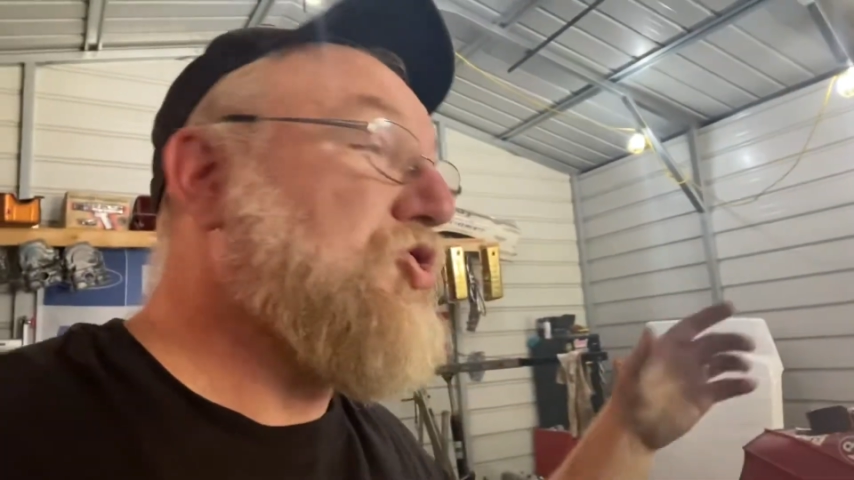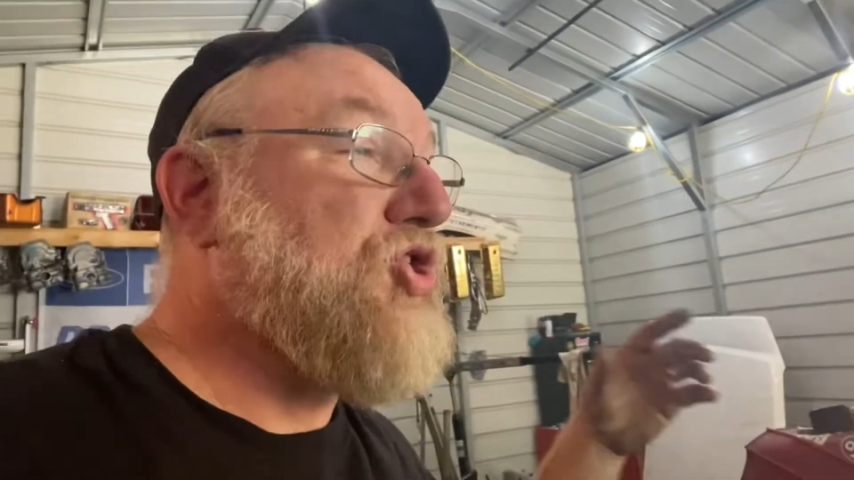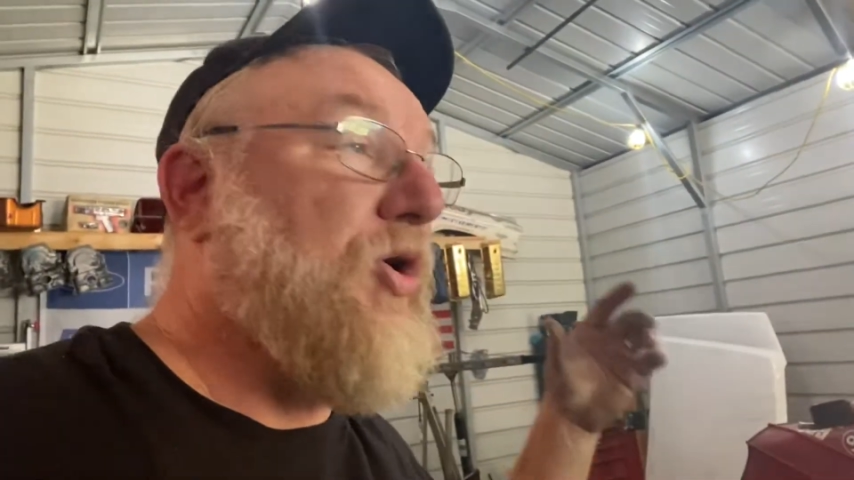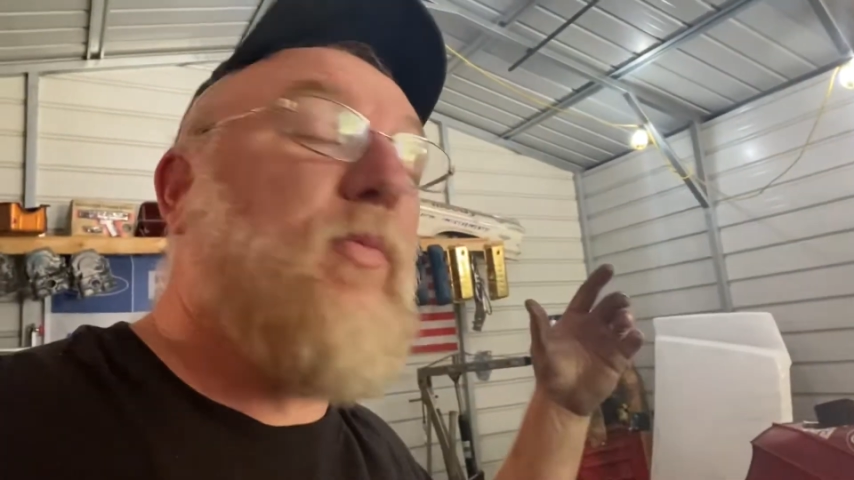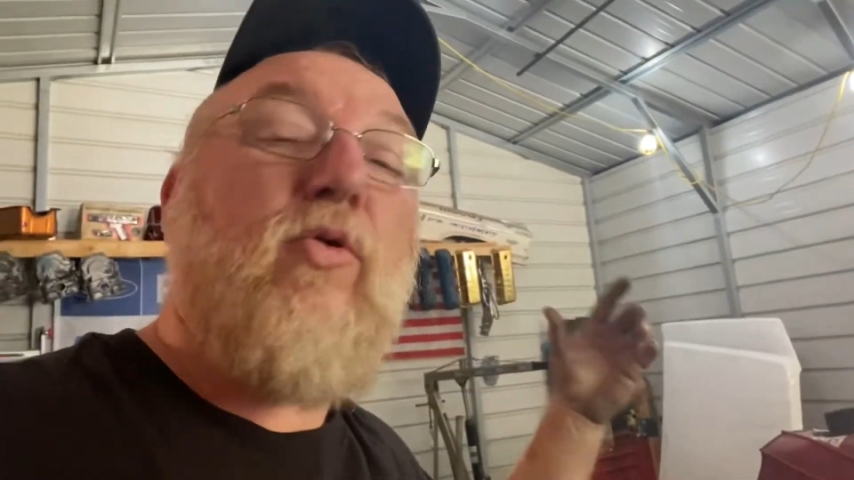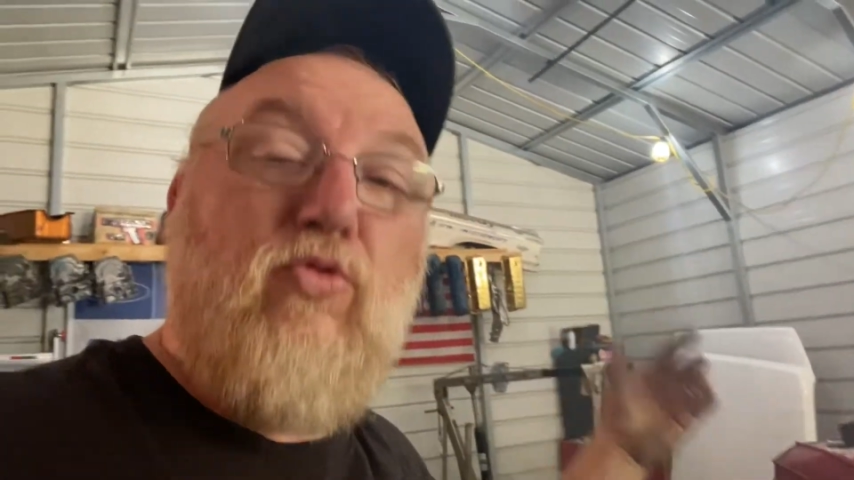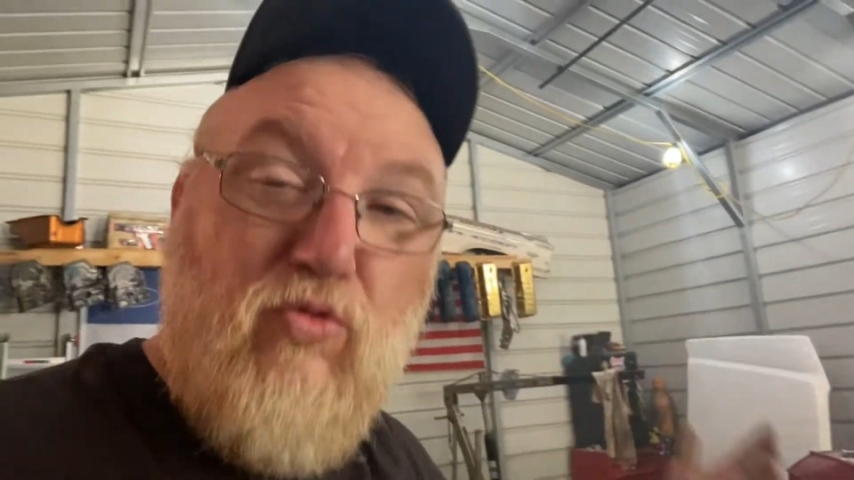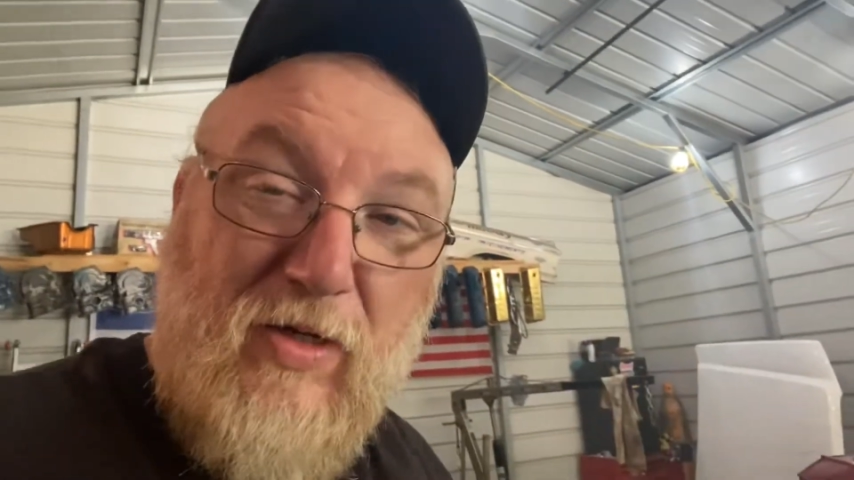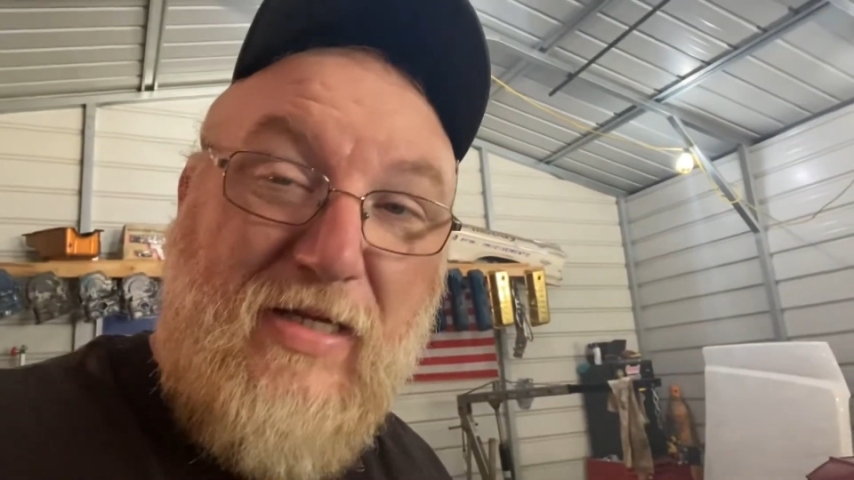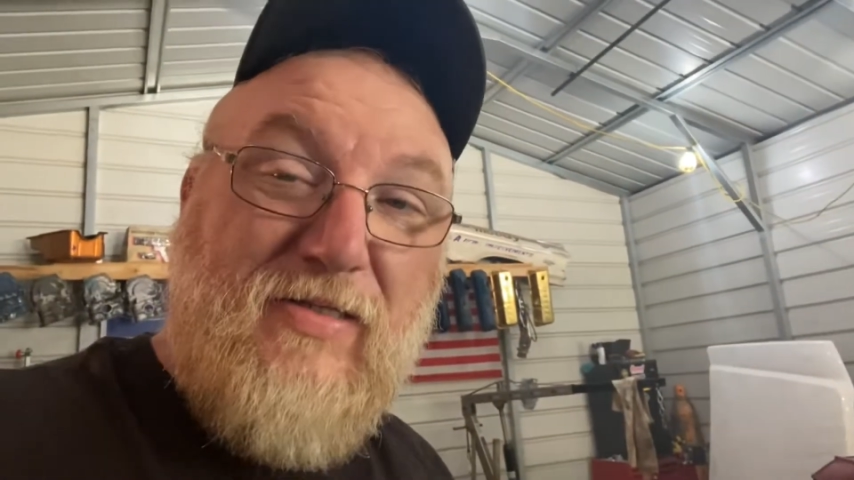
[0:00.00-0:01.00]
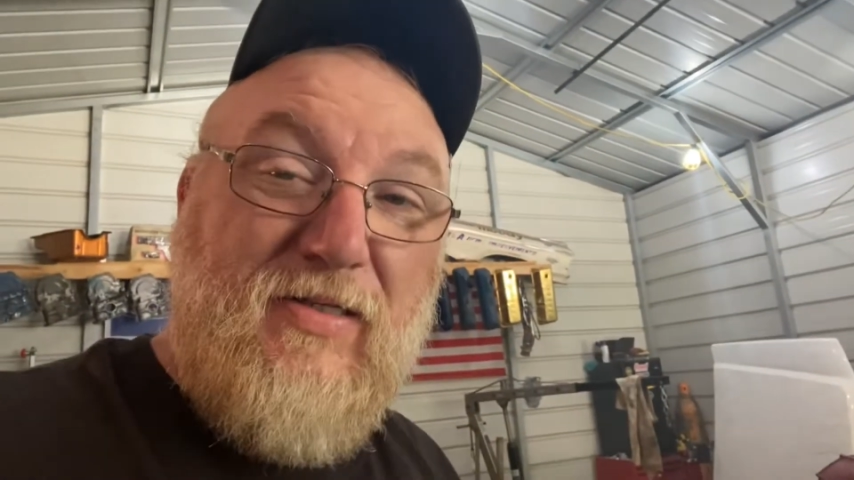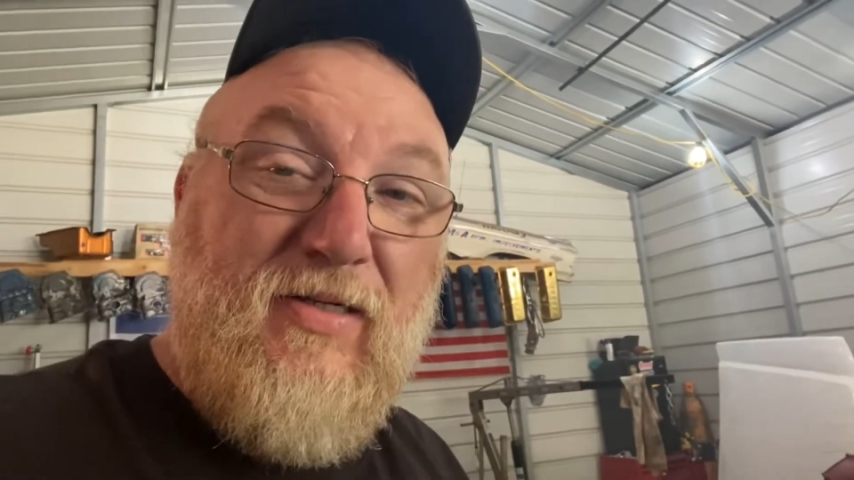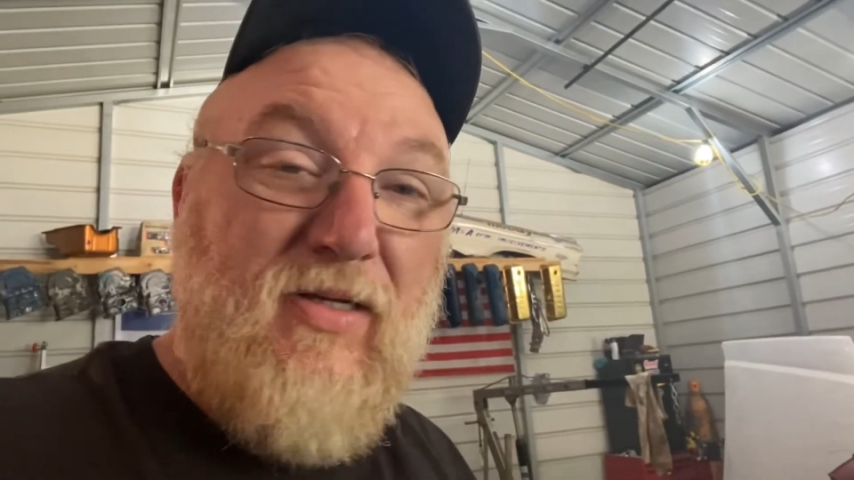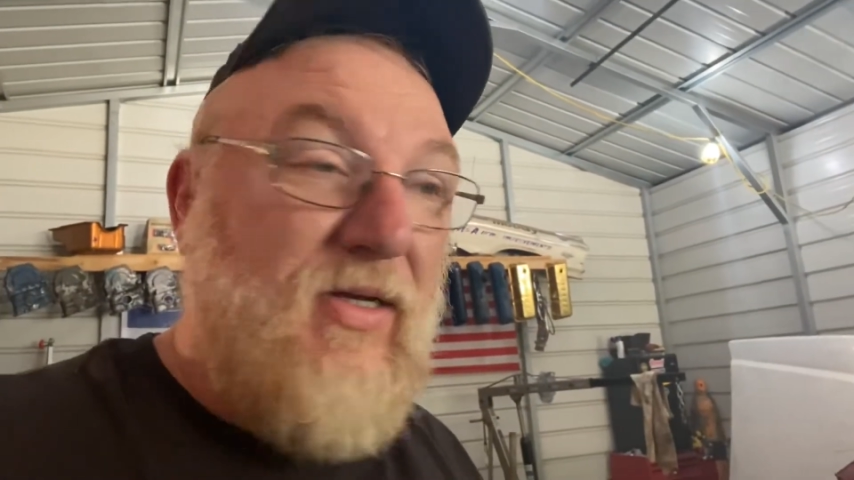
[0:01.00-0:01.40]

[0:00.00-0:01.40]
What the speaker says: some reason.